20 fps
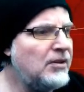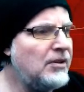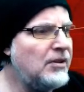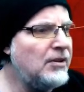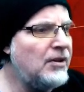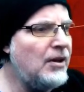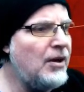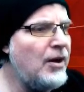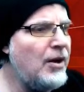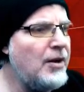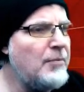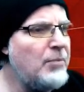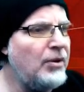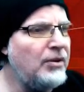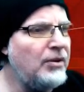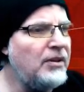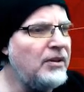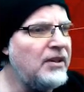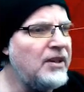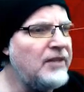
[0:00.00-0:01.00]

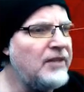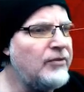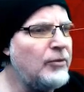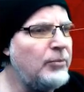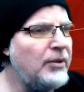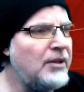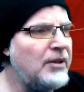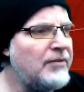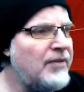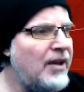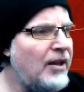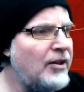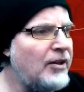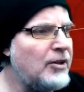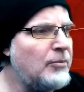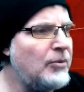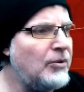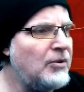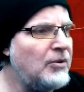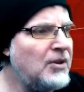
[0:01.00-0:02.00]
Unbelievably
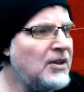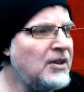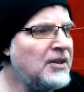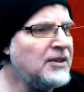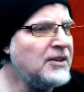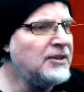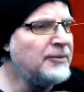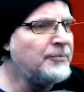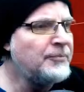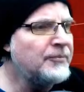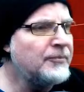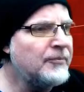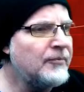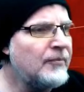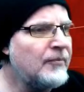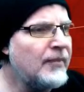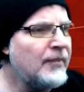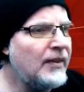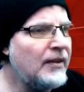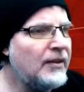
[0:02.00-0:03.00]
valuable.
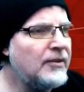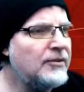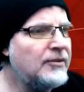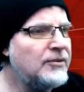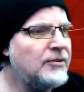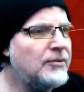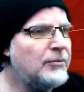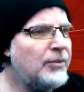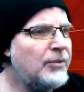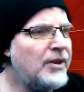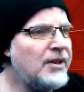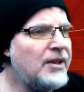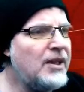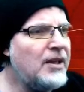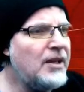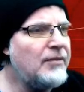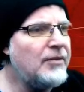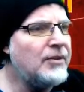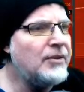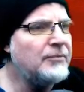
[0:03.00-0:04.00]
Break
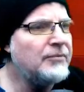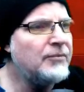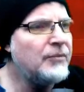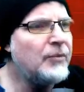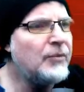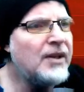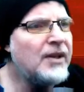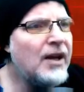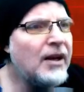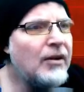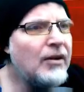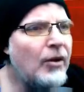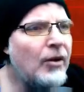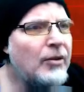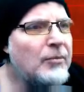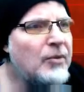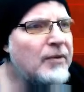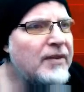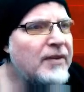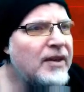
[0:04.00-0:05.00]
even. We got all the
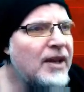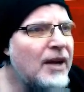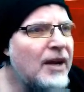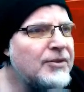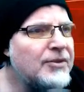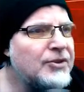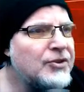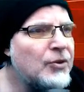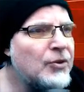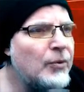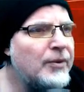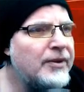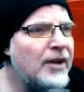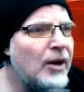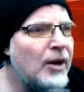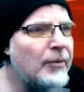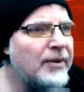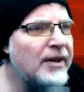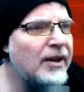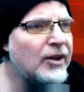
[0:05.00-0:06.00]
moving averages going down. We
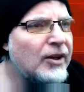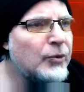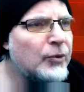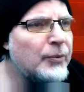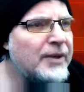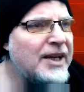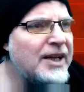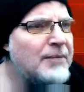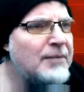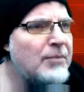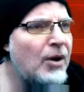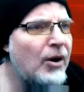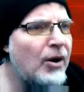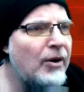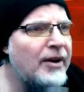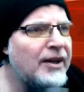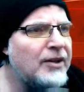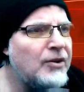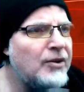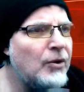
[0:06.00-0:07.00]
got a green bar
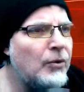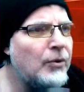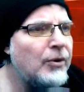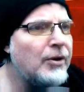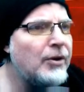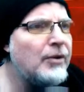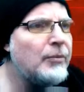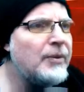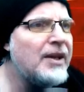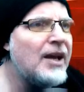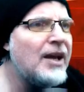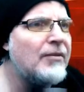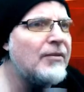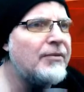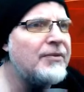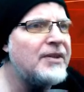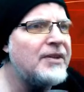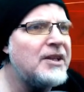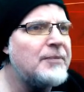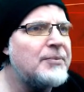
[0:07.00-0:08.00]
ignored. We have a
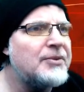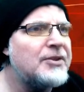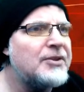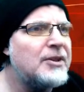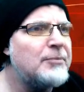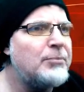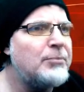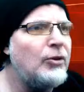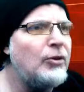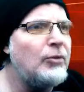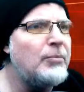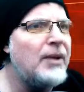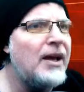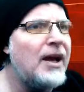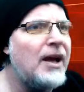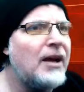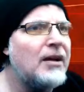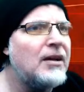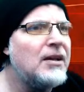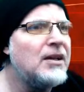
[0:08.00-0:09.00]
50%
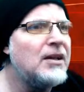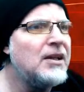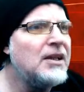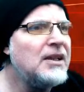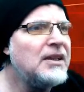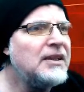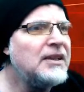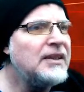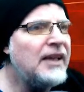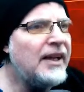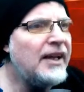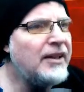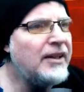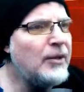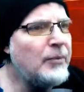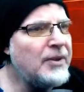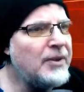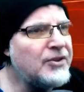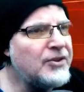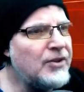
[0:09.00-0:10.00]
pullback. And then we
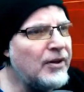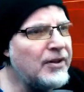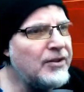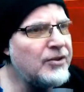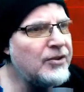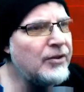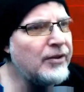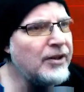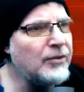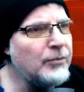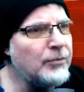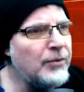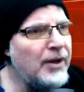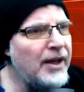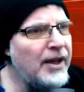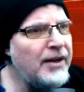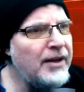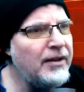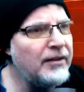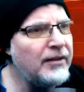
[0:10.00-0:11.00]
started turning red.